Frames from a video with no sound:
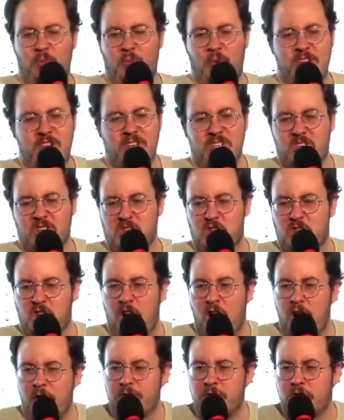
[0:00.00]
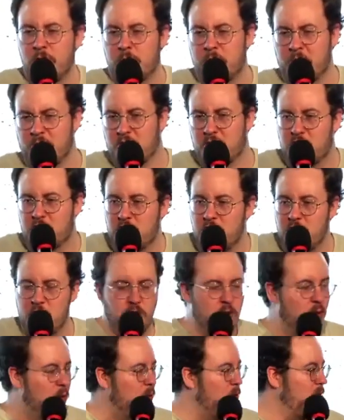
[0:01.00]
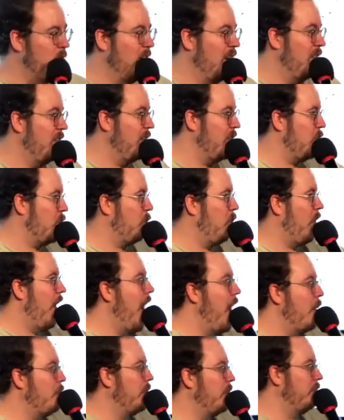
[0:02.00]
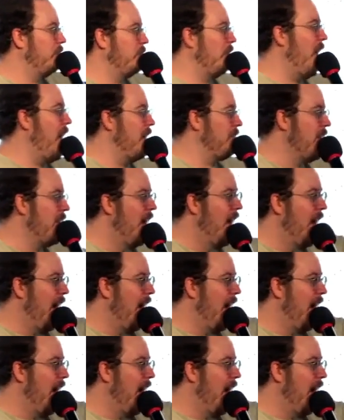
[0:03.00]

we just love to pursue uh, the crap of life.